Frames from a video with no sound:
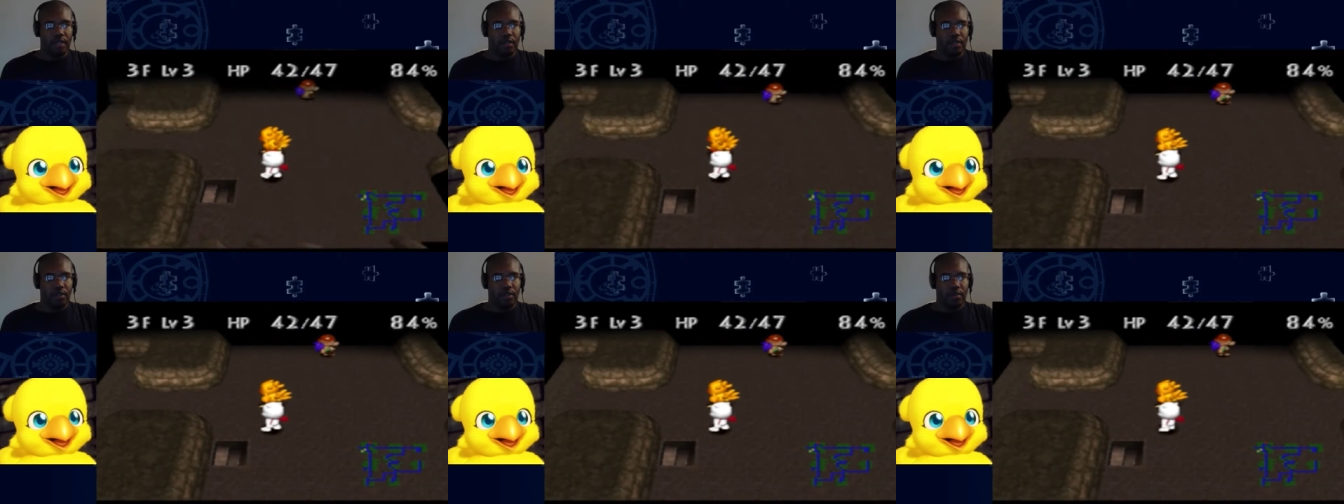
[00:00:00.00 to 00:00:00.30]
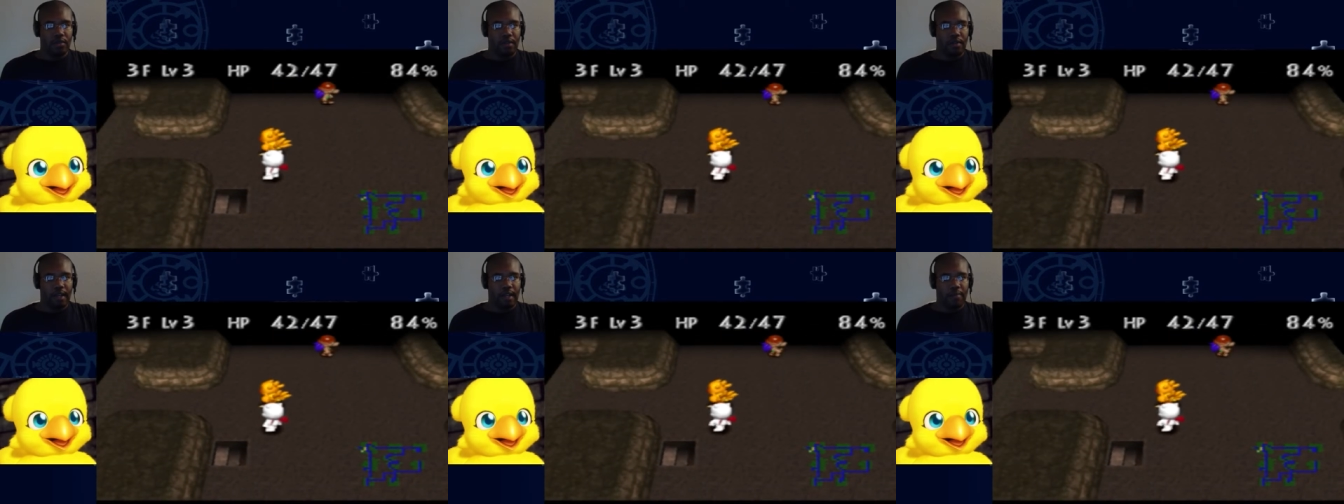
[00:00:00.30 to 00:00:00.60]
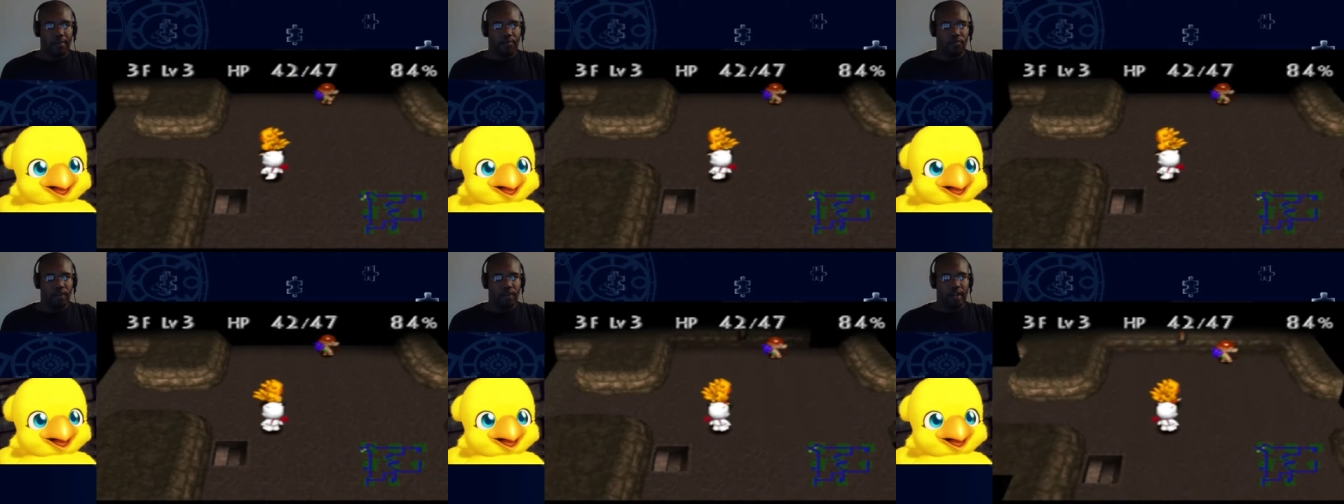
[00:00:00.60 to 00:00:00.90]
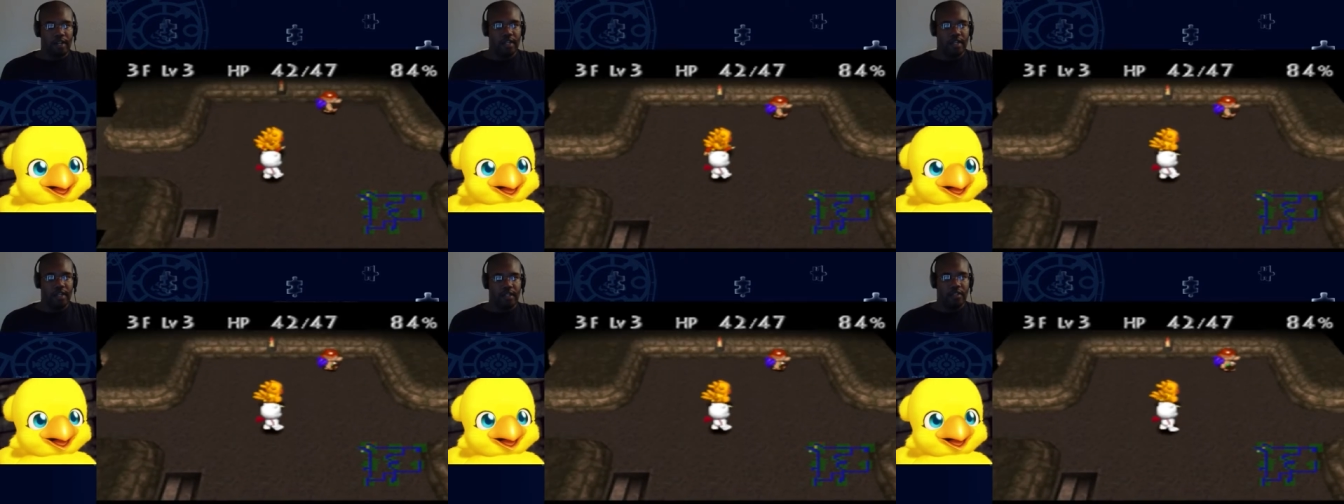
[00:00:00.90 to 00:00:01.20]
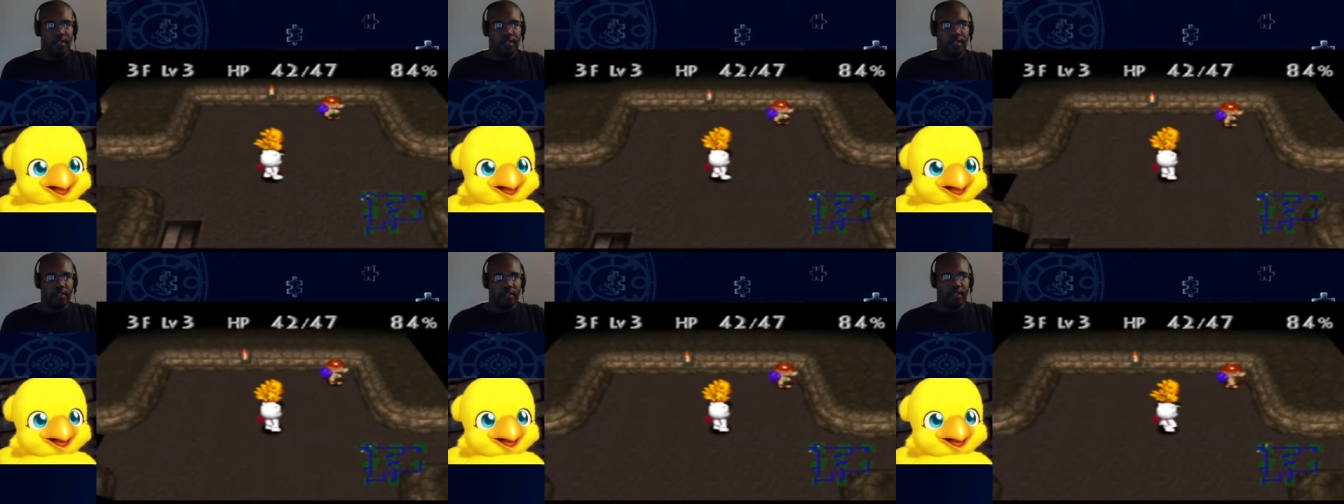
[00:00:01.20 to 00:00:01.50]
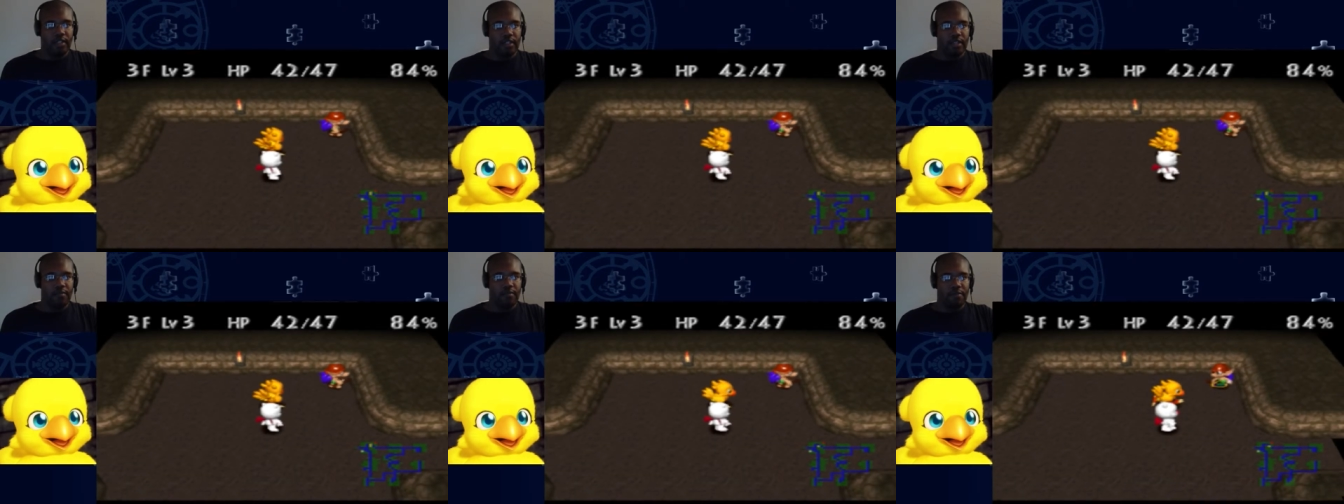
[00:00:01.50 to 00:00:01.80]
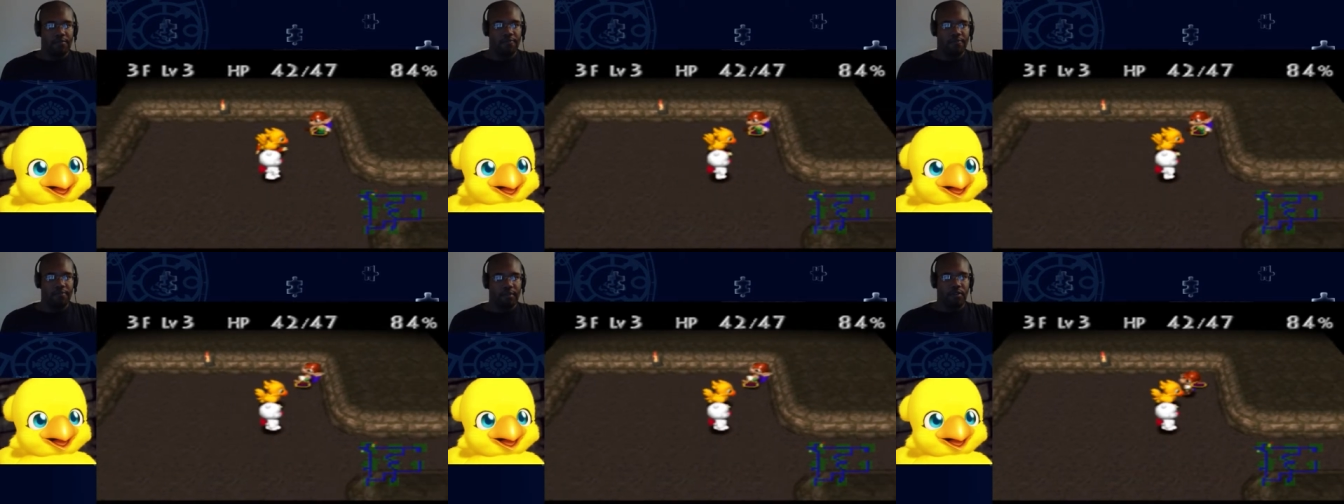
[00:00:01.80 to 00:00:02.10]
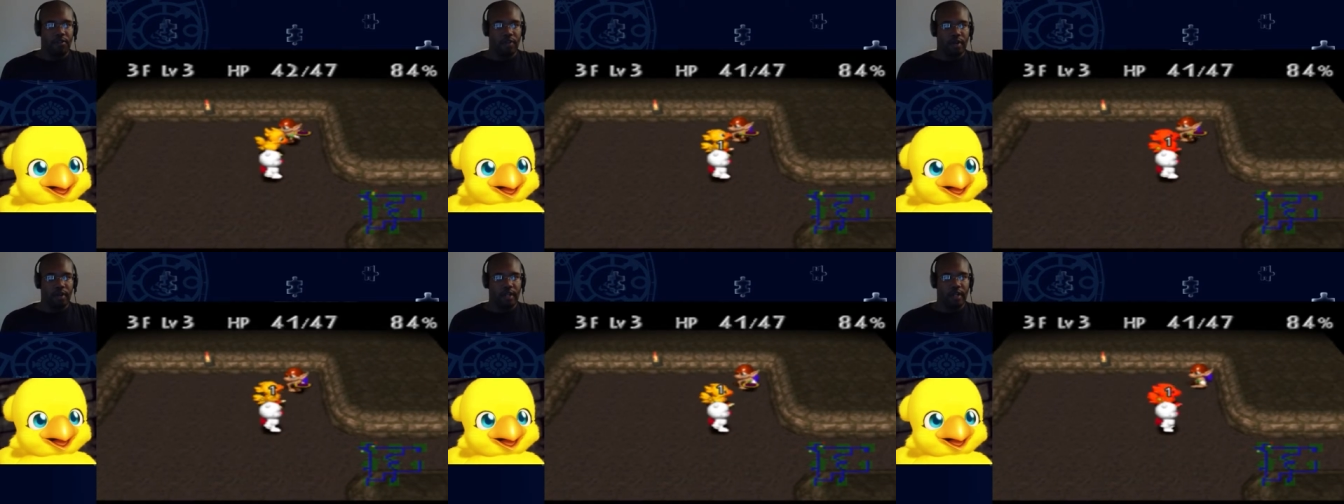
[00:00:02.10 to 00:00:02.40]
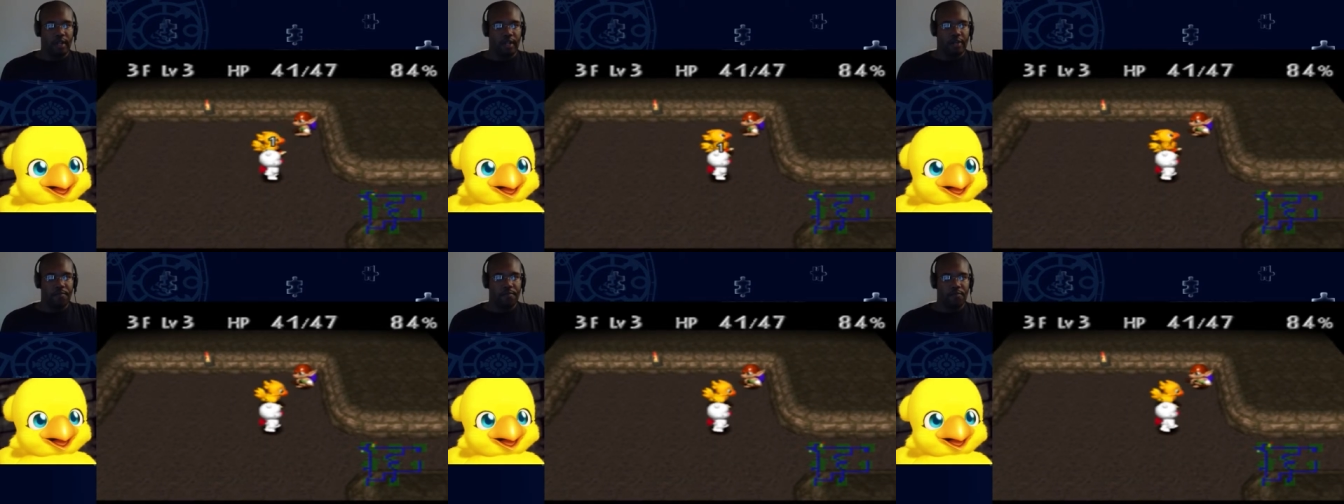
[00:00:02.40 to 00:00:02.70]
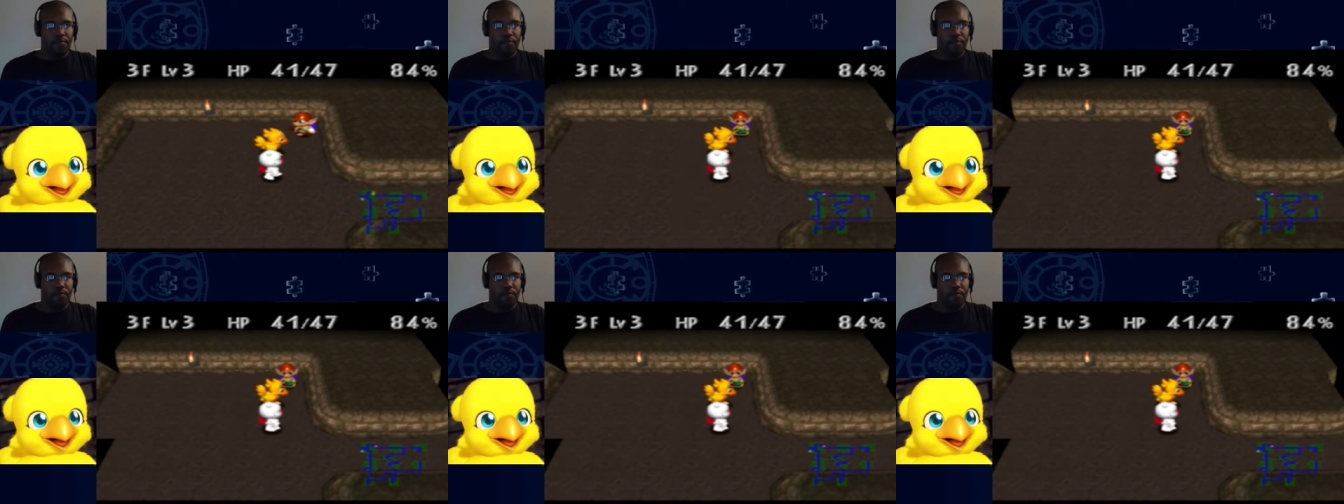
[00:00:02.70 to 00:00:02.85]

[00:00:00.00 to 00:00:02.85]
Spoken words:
Don't think I'm ready to leave the floor yet.